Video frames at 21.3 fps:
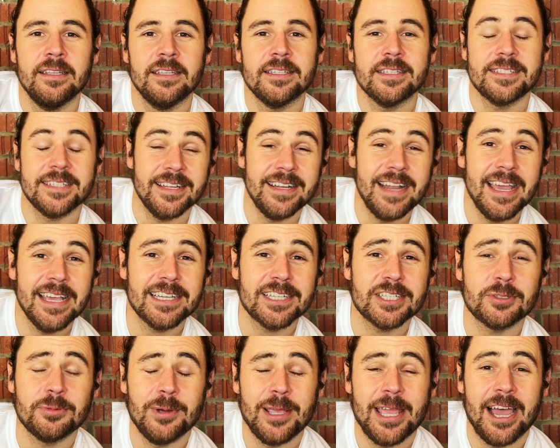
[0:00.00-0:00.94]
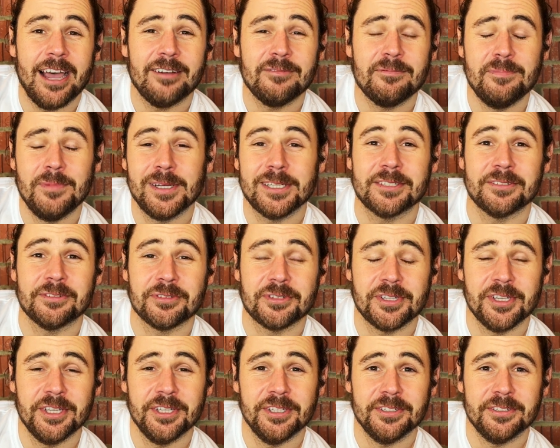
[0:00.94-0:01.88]
So next we have
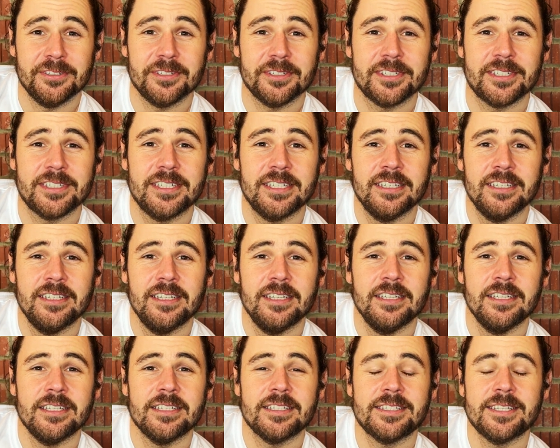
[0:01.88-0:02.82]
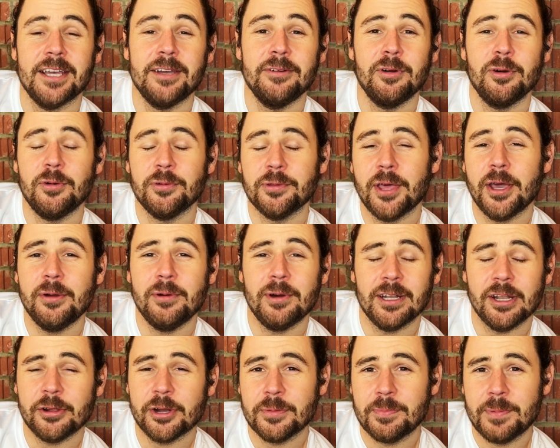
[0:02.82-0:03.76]
muscles used. So although a
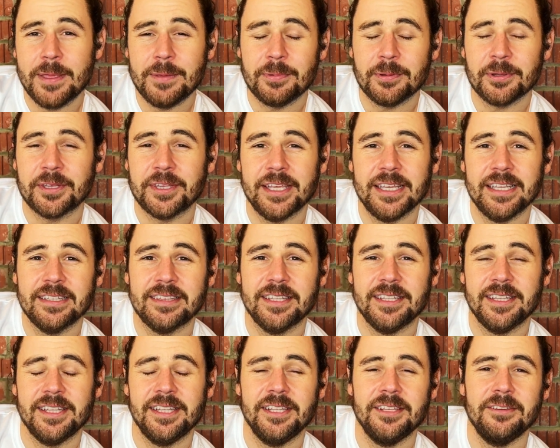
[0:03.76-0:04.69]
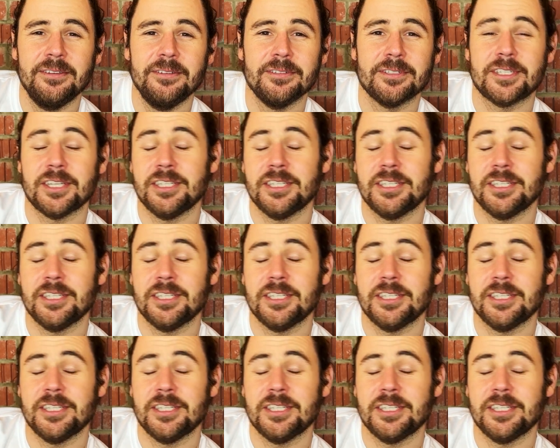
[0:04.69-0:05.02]
lot of people think that you use